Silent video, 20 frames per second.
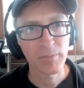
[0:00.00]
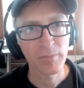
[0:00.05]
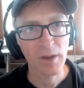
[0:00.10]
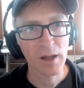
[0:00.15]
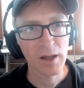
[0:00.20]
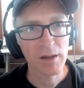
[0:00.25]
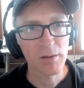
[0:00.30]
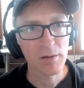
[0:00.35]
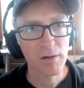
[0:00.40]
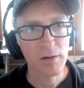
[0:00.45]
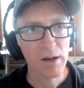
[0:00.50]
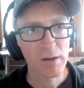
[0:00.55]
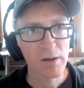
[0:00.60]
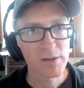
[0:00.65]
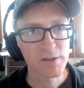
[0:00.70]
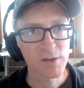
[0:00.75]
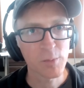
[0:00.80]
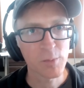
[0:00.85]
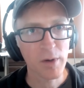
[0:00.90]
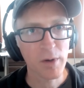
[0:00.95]
either
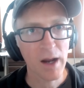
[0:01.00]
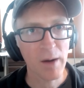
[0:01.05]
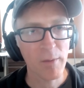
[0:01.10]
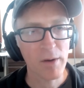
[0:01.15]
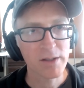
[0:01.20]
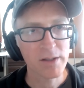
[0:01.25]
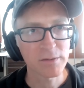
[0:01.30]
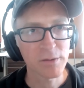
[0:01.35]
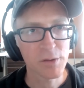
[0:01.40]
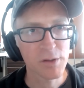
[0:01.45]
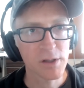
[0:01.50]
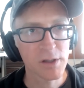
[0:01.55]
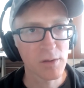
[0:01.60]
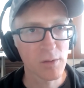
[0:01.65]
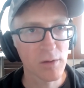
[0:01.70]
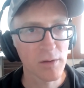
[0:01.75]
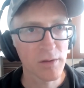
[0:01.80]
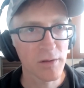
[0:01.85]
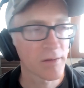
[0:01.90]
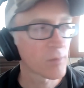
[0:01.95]
super high resolution
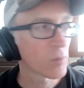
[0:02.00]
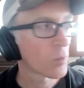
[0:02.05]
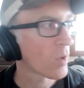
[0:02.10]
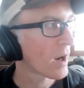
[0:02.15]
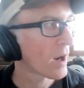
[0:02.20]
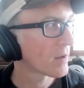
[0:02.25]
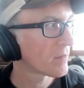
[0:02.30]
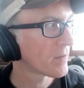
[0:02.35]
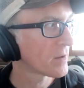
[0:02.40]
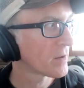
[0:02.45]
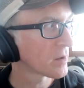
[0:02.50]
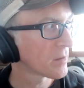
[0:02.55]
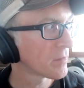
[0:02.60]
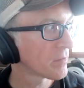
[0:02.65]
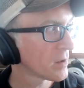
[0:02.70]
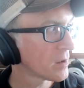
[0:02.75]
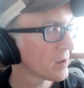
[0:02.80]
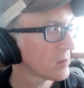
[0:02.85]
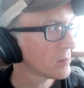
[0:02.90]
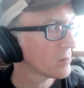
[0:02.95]
or they're wide field of
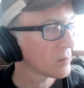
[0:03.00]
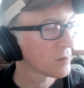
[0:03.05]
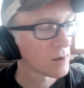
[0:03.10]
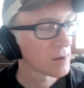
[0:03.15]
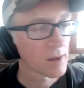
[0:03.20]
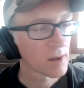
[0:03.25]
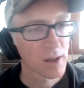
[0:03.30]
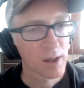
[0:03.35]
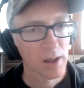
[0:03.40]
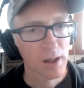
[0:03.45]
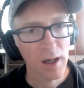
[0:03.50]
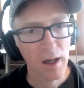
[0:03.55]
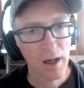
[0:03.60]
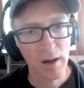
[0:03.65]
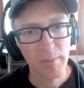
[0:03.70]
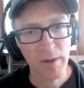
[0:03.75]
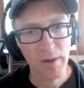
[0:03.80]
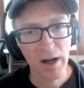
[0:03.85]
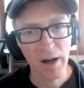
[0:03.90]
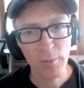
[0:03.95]
view,
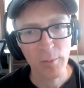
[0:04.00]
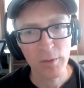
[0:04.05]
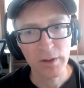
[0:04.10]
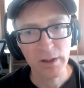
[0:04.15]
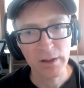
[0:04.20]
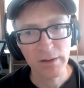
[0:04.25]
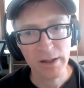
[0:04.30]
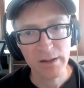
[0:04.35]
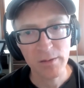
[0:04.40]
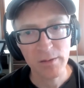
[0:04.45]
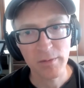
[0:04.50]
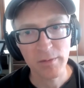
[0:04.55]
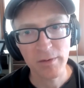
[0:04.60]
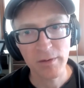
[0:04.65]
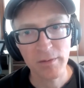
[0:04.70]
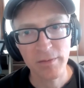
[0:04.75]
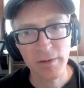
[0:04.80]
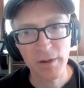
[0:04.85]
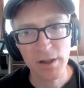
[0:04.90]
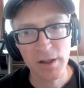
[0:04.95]
and I really like to
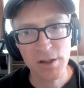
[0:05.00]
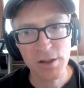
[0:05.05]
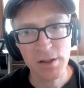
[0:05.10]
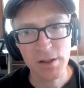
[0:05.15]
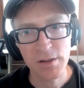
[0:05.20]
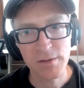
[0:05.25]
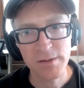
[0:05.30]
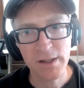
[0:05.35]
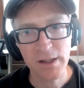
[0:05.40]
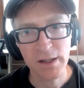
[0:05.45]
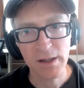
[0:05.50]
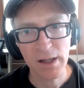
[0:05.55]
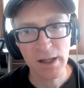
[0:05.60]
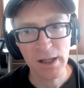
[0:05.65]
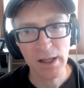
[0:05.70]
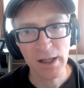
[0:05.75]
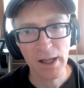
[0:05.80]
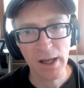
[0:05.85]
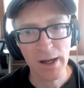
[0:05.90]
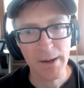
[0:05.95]
review footage using
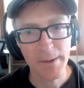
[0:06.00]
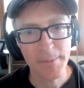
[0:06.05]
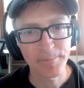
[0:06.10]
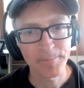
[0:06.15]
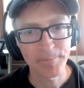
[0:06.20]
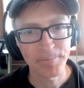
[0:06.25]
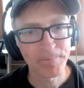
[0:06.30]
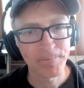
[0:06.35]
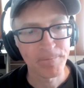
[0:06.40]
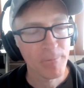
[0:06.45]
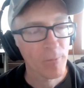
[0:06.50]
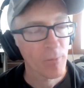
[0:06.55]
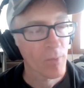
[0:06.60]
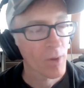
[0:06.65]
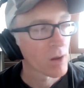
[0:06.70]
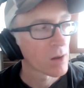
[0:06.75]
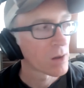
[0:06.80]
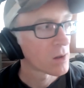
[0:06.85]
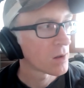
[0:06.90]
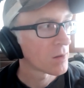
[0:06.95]
the
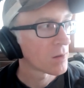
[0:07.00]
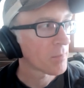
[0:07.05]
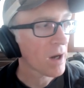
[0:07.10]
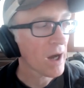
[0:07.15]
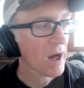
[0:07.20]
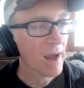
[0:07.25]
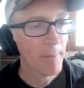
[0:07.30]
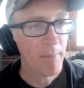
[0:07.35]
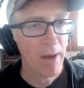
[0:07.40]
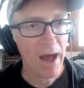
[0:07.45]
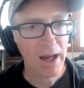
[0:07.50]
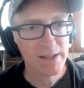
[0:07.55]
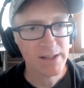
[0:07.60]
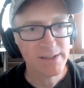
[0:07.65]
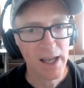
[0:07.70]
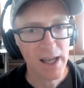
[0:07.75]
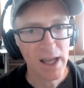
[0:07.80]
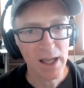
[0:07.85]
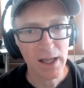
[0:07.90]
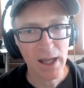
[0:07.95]
Pimax
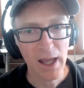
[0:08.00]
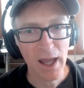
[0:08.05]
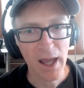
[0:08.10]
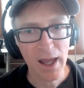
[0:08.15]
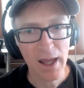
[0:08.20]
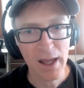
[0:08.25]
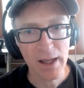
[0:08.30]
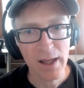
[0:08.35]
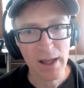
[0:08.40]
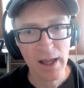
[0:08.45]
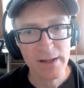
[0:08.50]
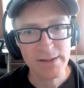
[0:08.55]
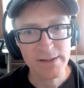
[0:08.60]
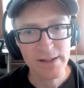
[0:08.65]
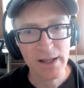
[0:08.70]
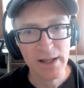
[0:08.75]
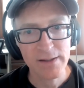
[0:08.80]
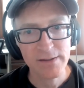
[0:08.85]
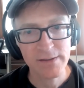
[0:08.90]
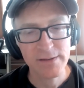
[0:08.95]
8K
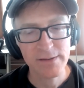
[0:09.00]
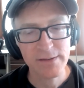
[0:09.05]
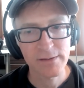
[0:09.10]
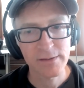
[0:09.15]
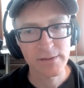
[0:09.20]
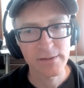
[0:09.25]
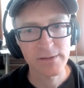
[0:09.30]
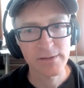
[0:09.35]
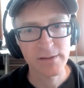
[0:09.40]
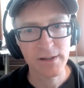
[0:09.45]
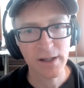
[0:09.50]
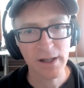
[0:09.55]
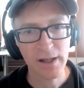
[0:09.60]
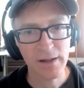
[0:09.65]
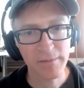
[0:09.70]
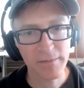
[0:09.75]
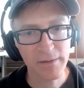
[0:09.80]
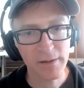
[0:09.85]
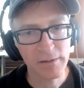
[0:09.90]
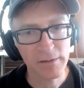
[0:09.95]
headsets to get
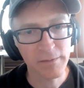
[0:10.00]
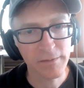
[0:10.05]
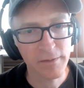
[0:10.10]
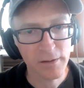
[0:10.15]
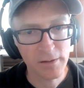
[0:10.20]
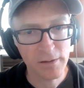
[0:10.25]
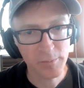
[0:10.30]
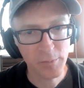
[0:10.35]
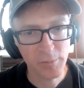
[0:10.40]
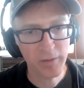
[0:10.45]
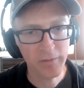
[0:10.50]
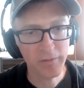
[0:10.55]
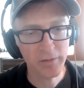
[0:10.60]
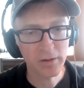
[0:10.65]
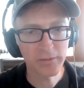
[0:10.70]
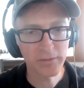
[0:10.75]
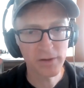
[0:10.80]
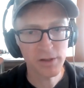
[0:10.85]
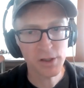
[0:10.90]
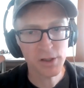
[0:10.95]
a feel for
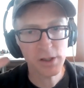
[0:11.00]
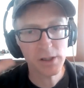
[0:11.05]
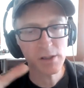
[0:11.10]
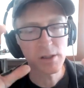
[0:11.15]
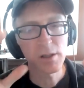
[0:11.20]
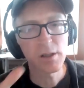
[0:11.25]
peripheral vision.